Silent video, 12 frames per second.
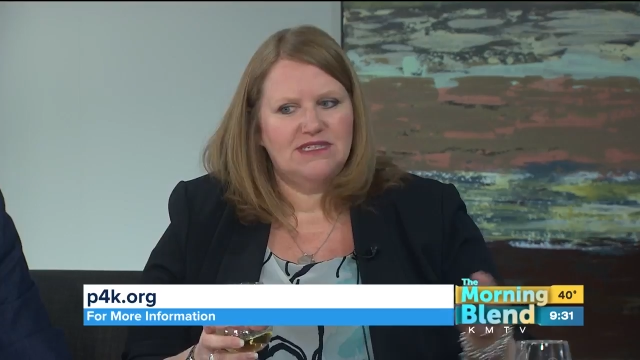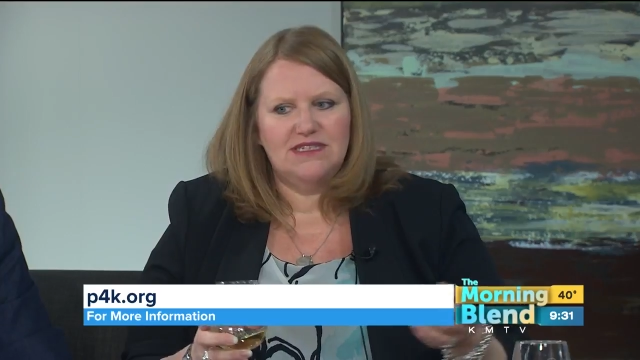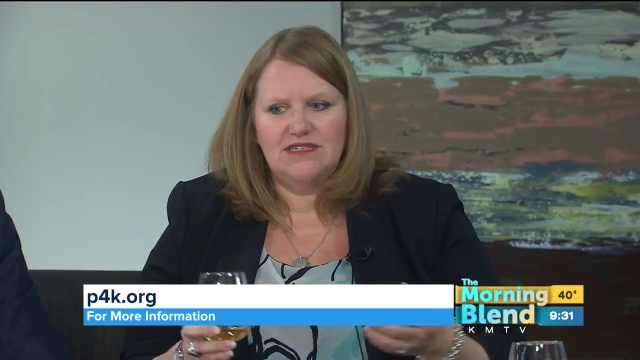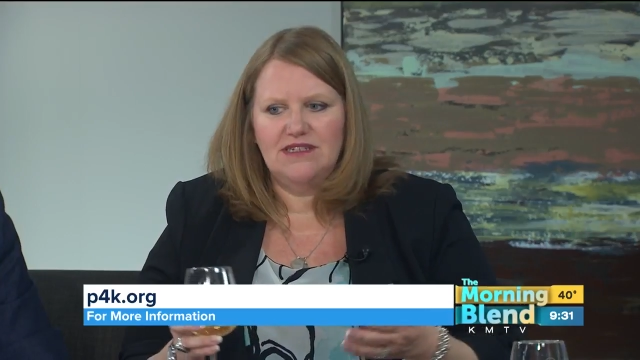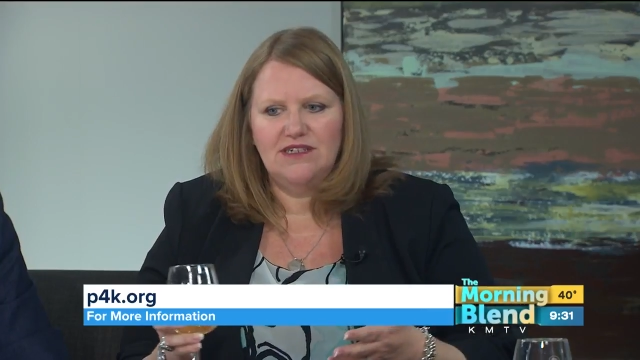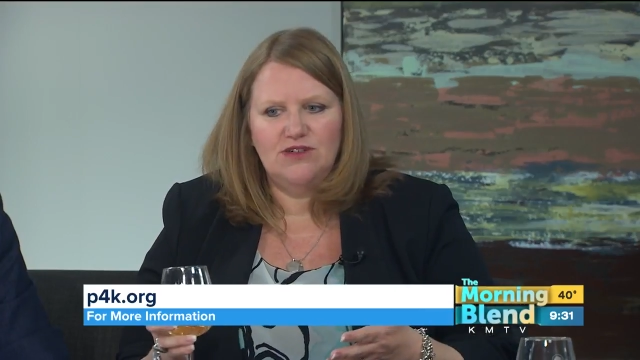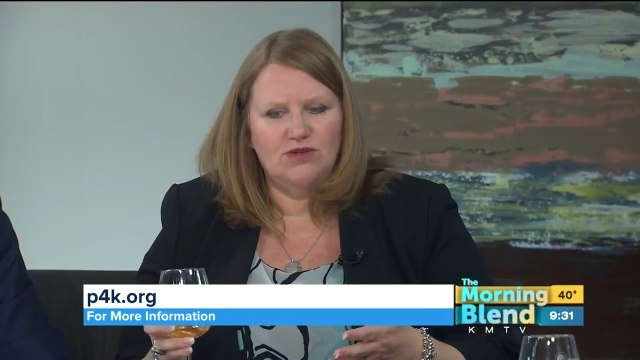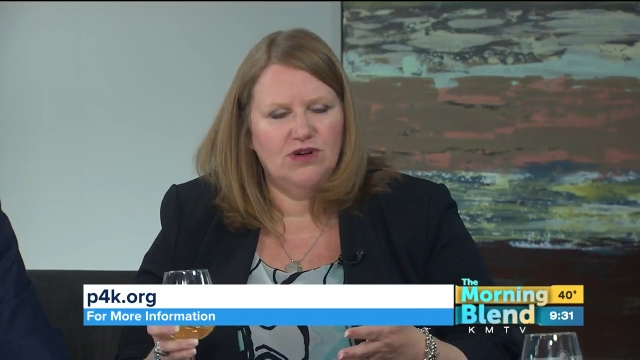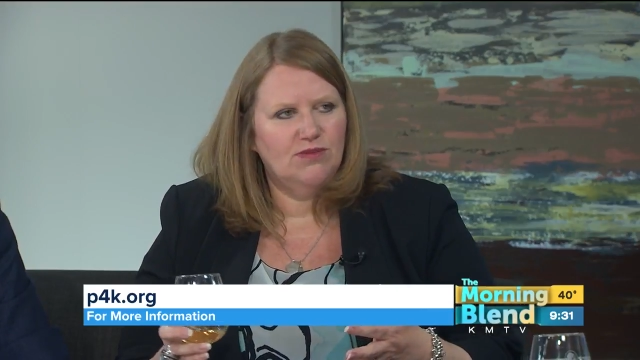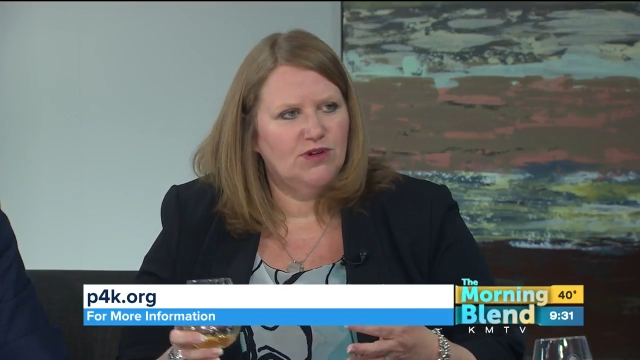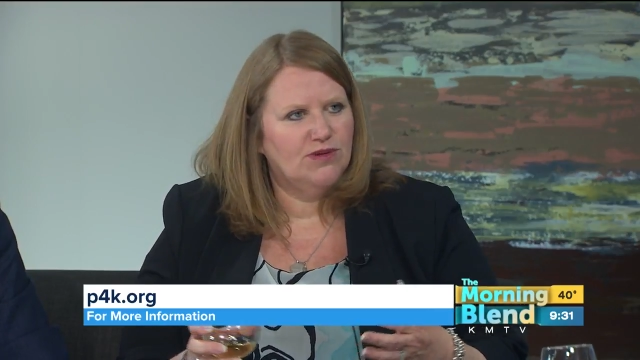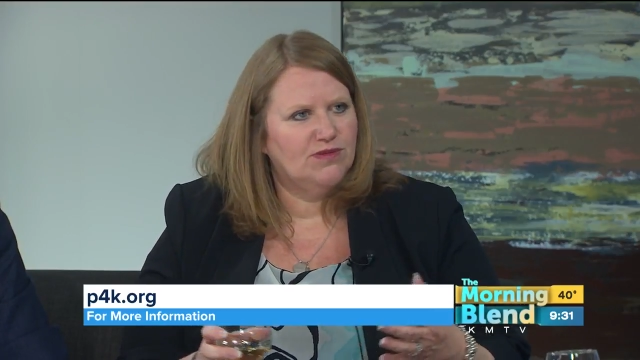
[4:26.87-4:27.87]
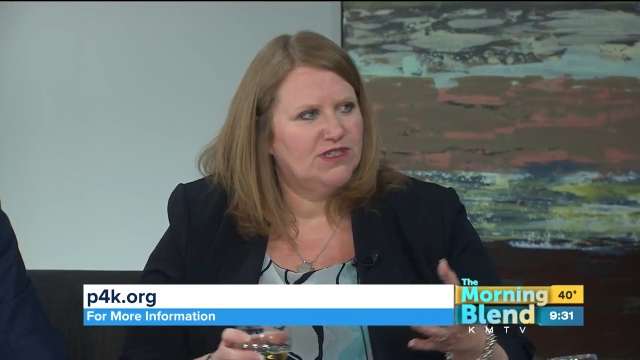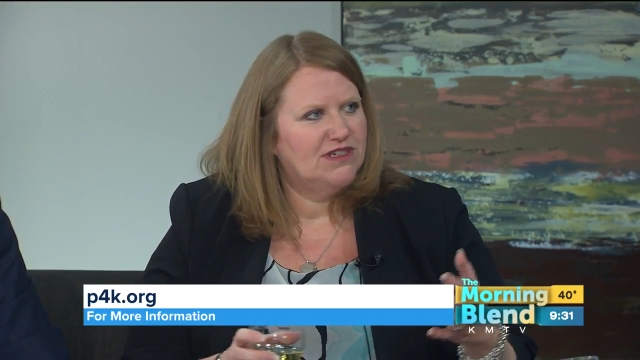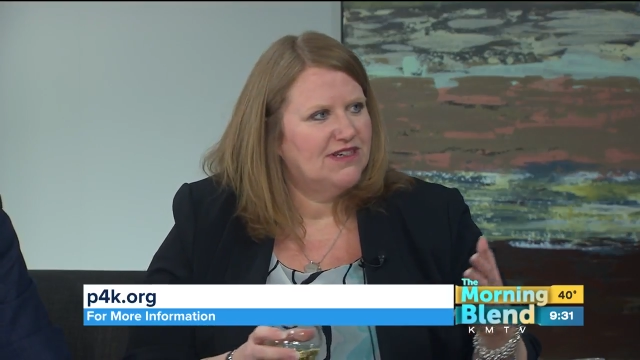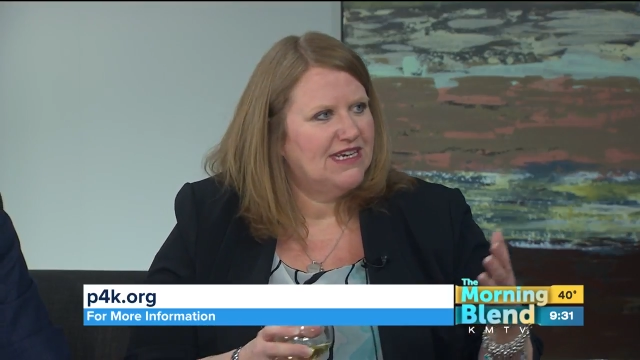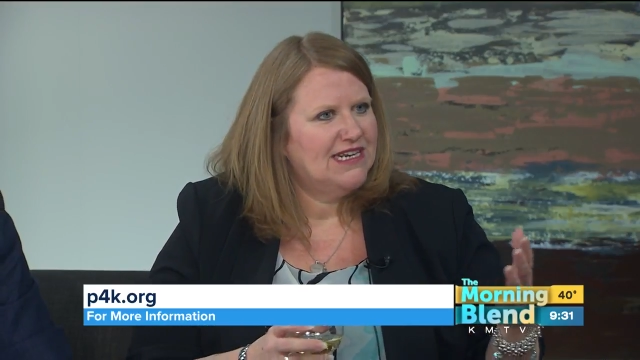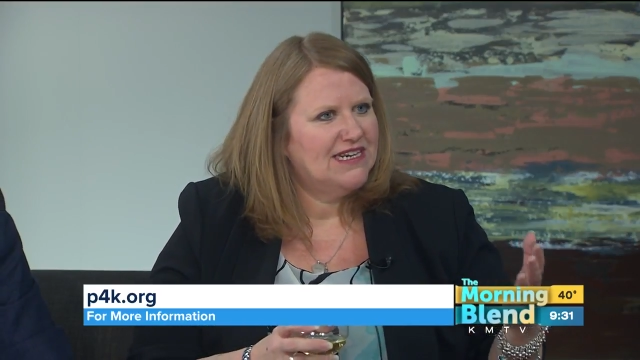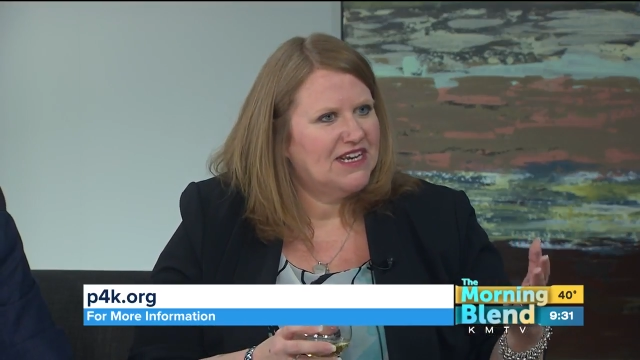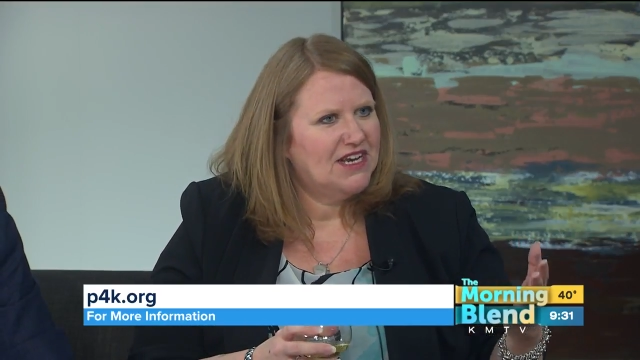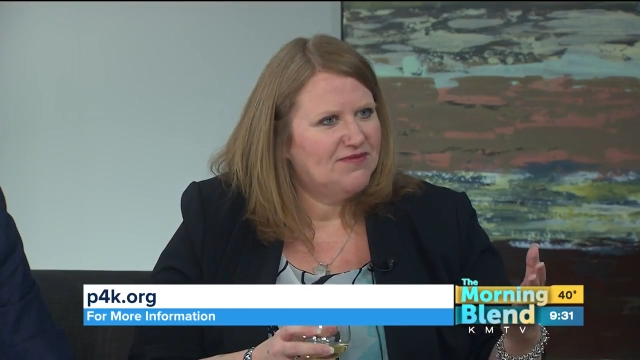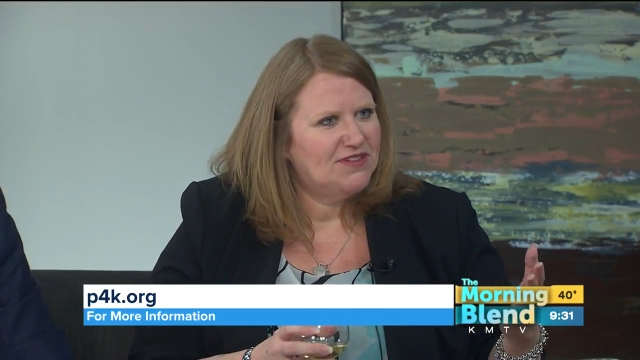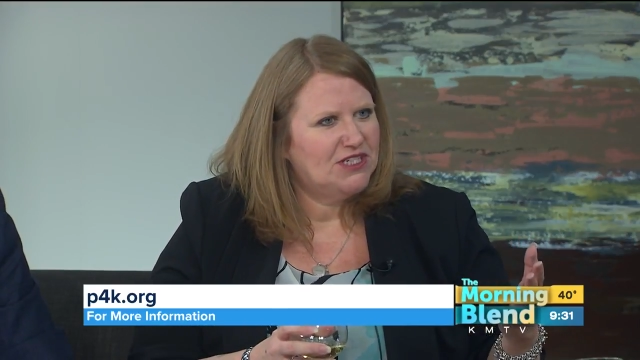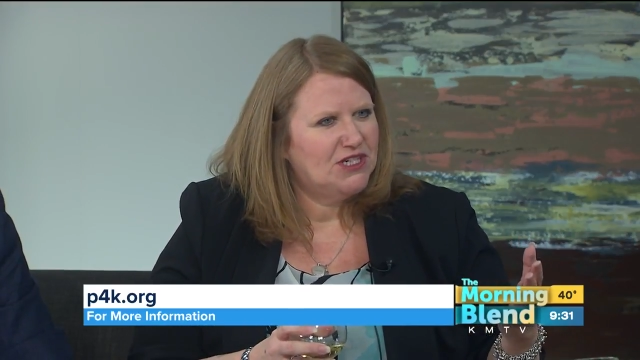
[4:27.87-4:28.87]
to see a dorm room, to I, eat in a
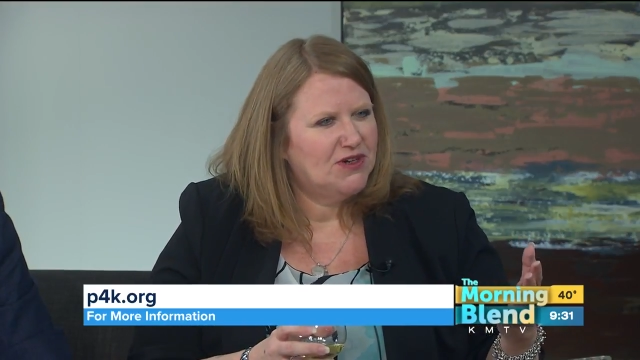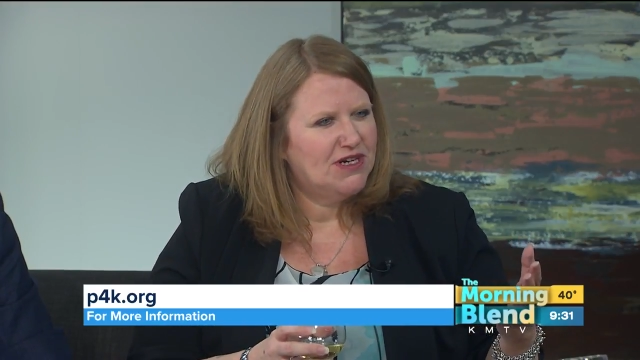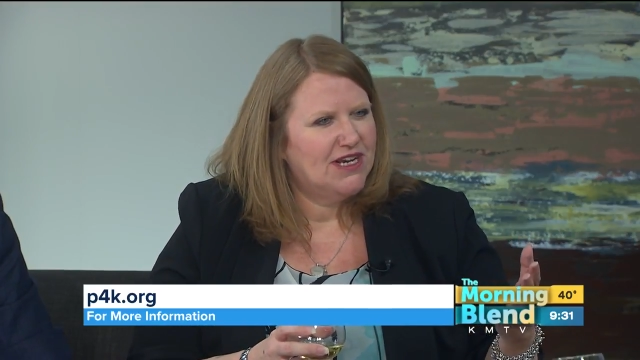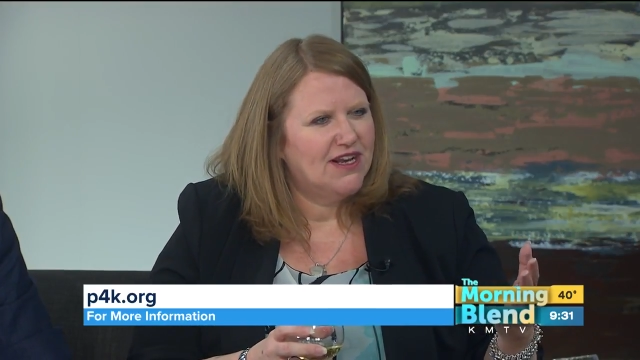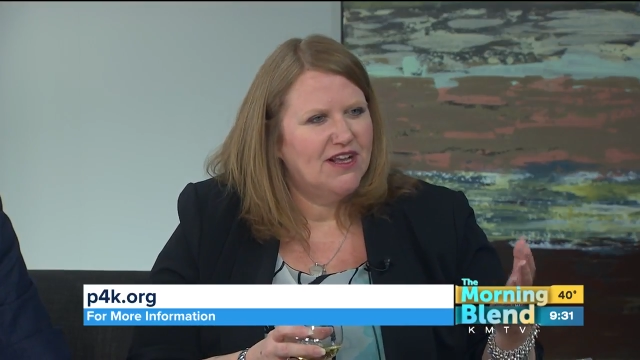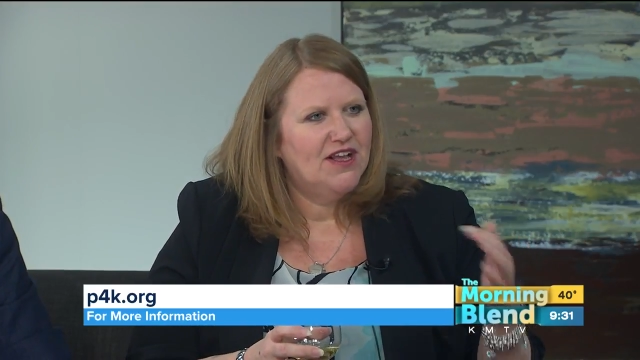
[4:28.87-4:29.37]
cafeteria. Yeah.